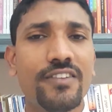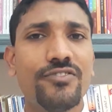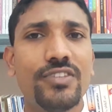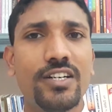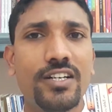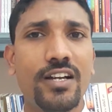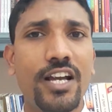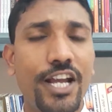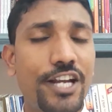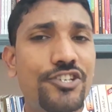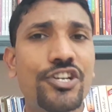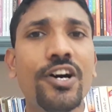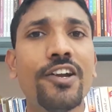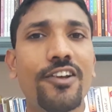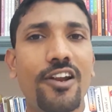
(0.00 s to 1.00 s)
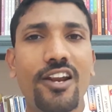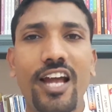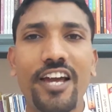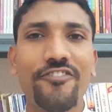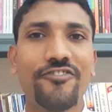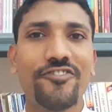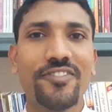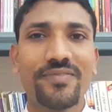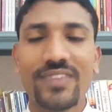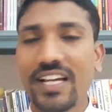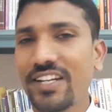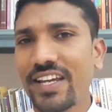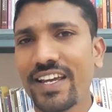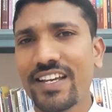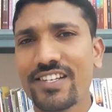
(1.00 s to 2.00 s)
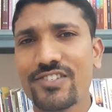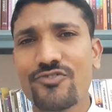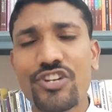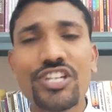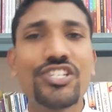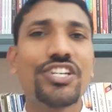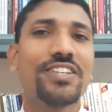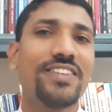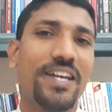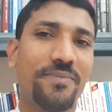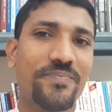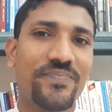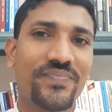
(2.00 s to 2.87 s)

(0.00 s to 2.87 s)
the eternal life that he is teaching them,